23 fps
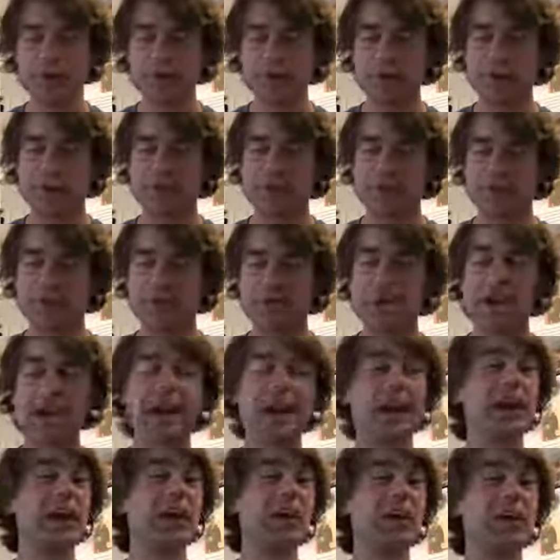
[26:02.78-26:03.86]
cool exhibit, and
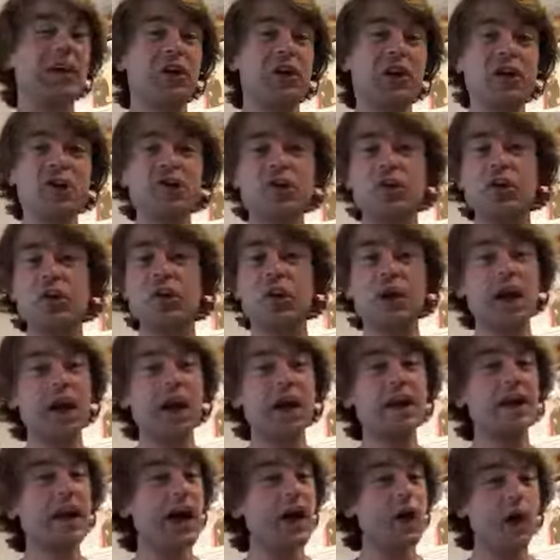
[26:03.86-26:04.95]
I encourage you
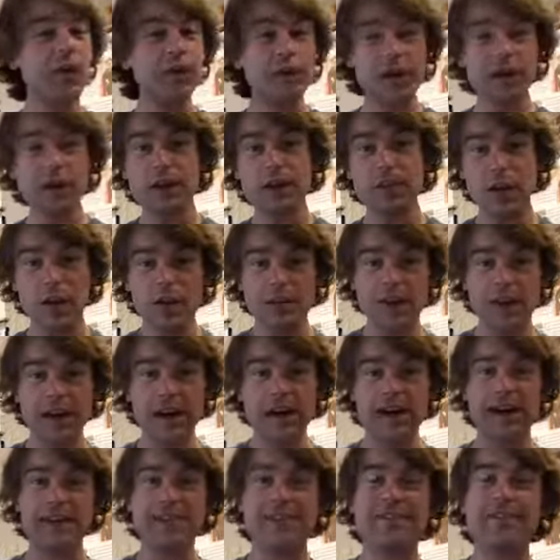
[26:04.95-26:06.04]
not only to come over
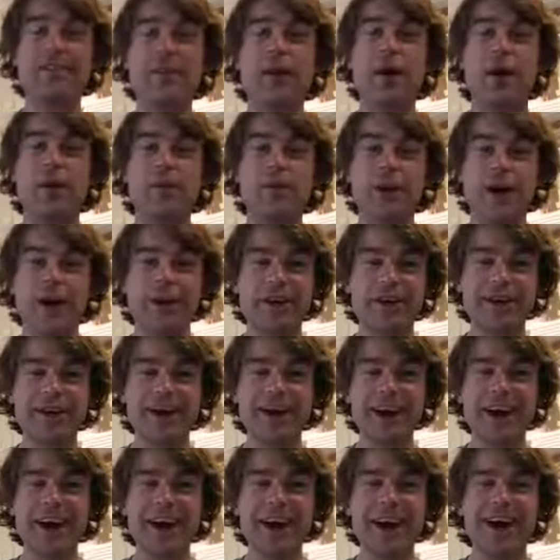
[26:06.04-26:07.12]
here and see our
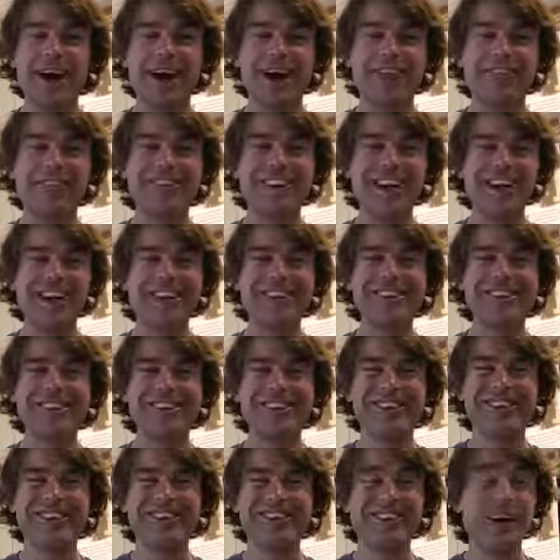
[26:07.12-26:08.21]
Rudder when
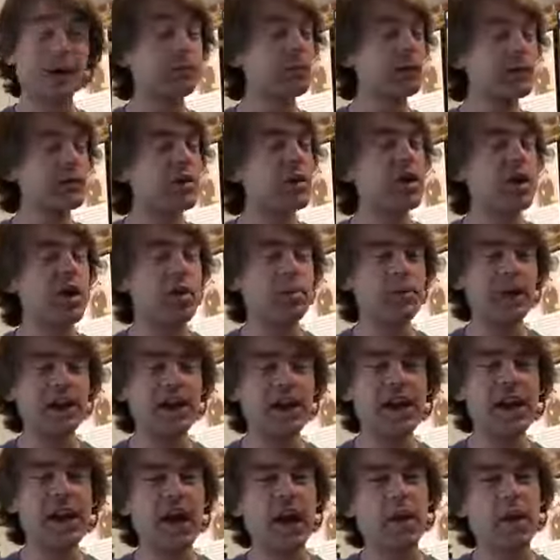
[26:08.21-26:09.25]
we reopen,